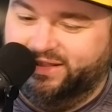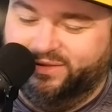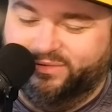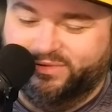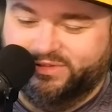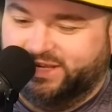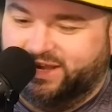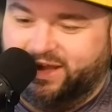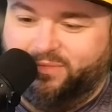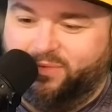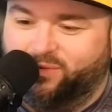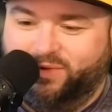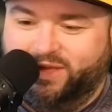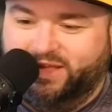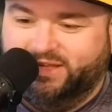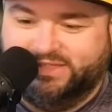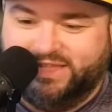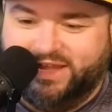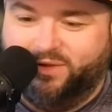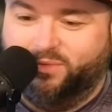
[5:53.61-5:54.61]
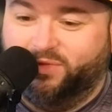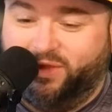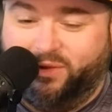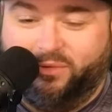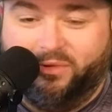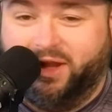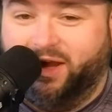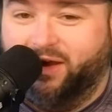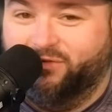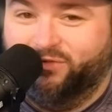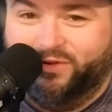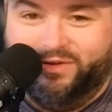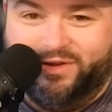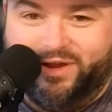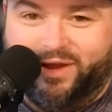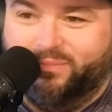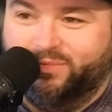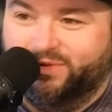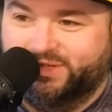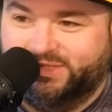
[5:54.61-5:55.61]
There was a couple weeks there where they were covering
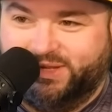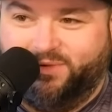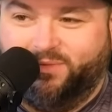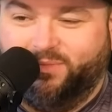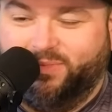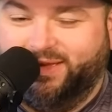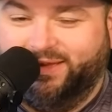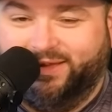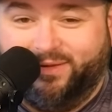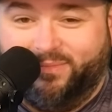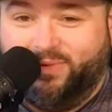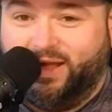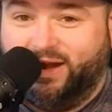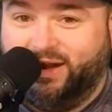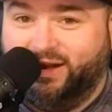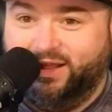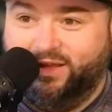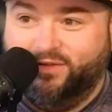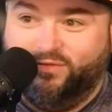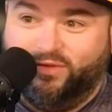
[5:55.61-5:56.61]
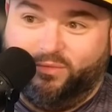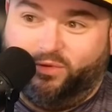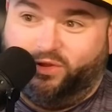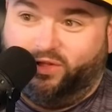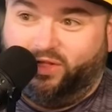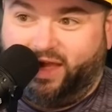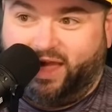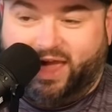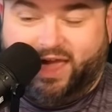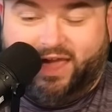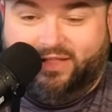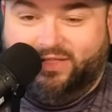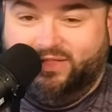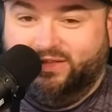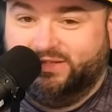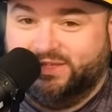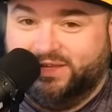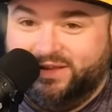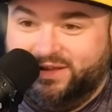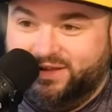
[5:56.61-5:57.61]
numbers, they were being competitive, and we're like, hey,
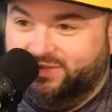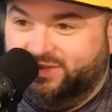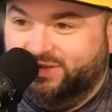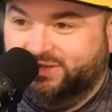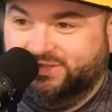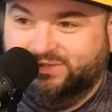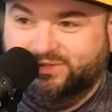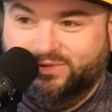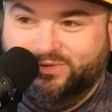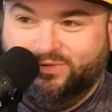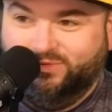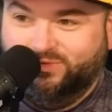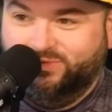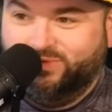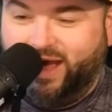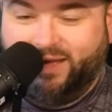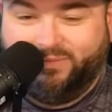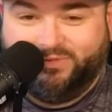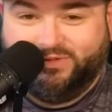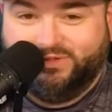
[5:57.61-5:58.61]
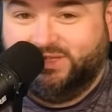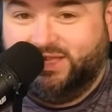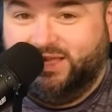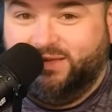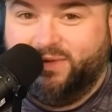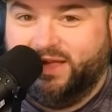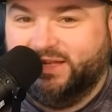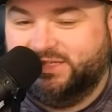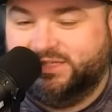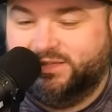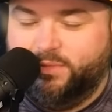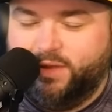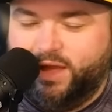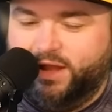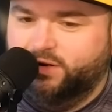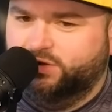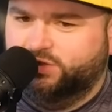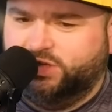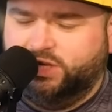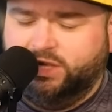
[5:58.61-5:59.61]
this new Raptors team has some
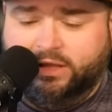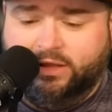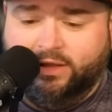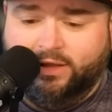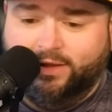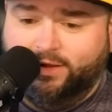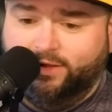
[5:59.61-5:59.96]
energy.